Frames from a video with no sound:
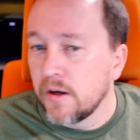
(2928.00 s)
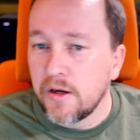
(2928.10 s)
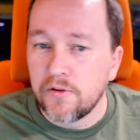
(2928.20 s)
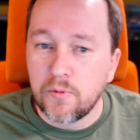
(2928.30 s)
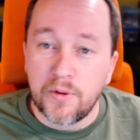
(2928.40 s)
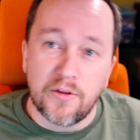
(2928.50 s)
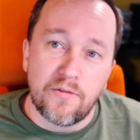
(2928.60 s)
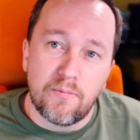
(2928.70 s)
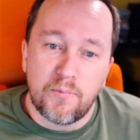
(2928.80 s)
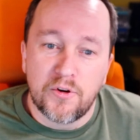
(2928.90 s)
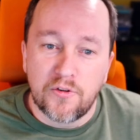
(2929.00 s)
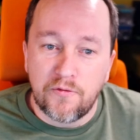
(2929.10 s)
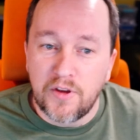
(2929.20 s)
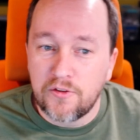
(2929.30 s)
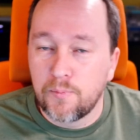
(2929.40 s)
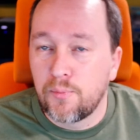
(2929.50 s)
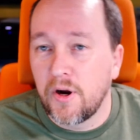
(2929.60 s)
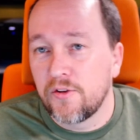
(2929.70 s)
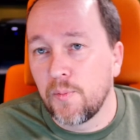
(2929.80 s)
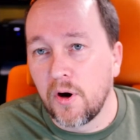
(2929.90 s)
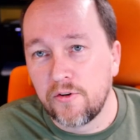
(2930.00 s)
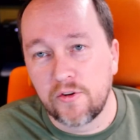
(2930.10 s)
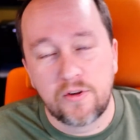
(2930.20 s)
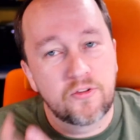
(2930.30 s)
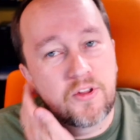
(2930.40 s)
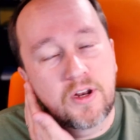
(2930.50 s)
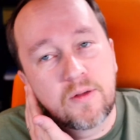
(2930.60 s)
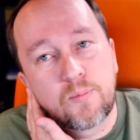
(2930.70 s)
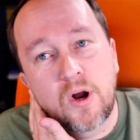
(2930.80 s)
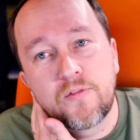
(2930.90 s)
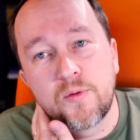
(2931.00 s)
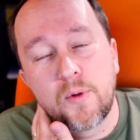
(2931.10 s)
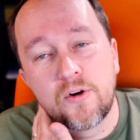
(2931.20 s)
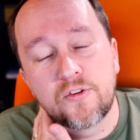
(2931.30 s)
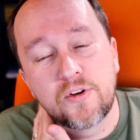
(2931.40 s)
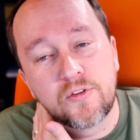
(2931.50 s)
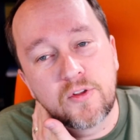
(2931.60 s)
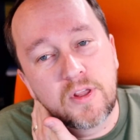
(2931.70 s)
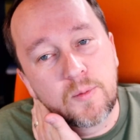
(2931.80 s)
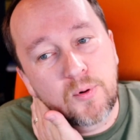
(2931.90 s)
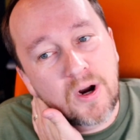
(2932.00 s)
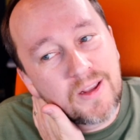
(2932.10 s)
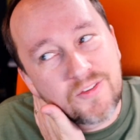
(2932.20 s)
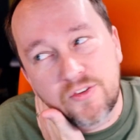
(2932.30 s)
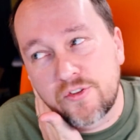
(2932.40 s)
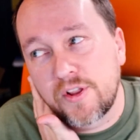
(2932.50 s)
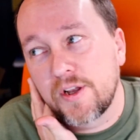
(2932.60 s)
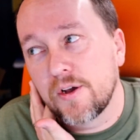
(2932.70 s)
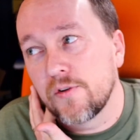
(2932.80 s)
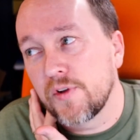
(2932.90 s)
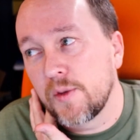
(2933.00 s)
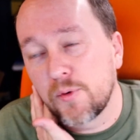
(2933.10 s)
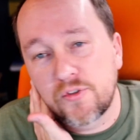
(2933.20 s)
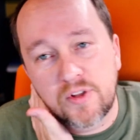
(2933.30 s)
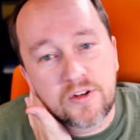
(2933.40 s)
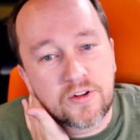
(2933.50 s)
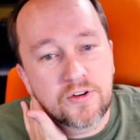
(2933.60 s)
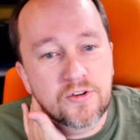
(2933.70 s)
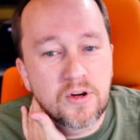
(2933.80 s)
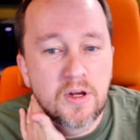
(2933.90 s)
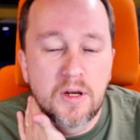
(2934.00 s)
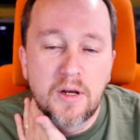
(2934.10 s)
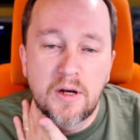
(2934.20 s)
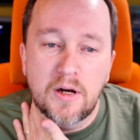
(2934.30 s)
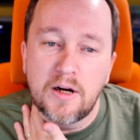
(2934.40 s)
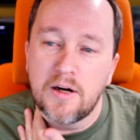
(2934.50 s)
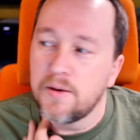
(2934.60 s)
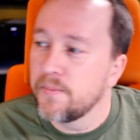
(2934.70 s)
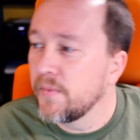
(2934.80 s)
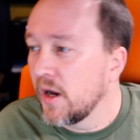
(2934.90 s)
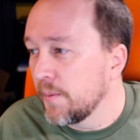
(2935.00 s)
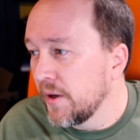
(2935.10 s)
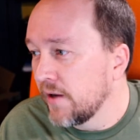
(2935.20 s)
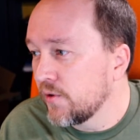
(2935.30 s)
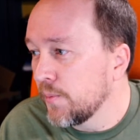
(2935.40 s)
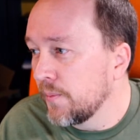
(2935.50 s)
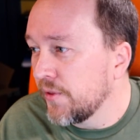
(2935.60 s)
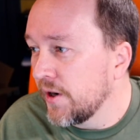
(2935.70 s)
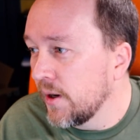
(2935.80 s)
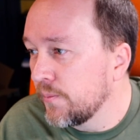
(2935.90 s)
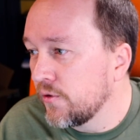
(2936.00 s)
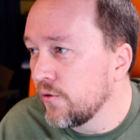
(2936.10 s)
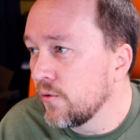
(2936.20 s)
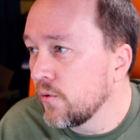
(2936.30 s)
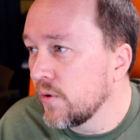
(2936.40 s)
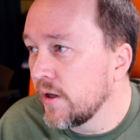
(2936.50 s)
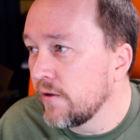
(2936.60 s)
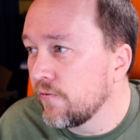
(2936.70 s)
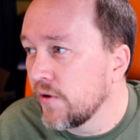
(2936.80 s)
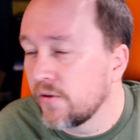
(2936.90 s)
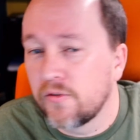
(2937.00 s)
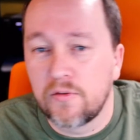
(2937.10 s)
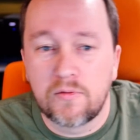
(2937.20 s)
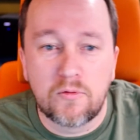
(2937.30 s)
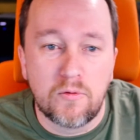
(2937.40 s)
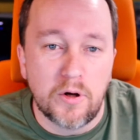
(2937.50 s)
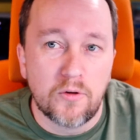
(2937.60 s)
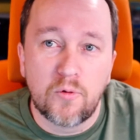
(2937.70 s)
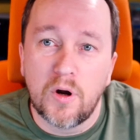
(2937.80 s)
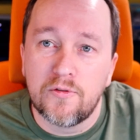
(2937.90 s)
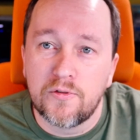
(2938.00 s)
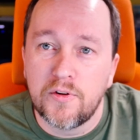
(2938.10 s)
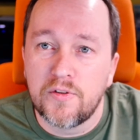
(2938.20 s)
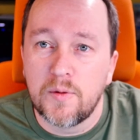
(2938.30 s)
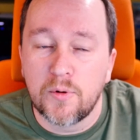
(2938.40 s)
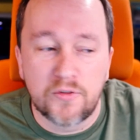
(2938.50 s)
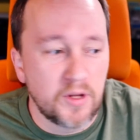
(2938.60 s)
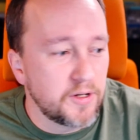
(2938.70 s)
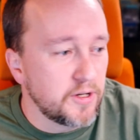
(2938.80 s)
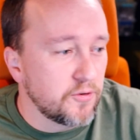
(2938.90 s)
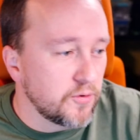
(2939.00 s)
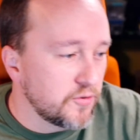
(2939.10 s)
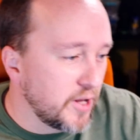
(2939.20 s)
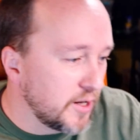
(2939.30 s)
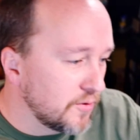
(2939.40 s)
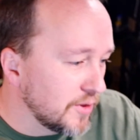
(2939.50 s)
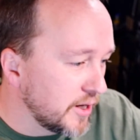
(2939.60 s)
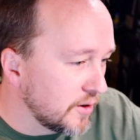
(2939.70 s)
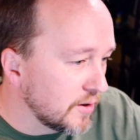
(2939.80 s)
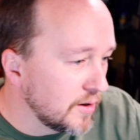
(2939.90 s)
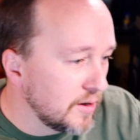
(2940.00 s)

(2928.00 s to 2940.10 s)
So with just a fixed price margin, profit margin in price instead of a percentage. I may have to bump that up to a fixed, 12 or 15% industry standard later.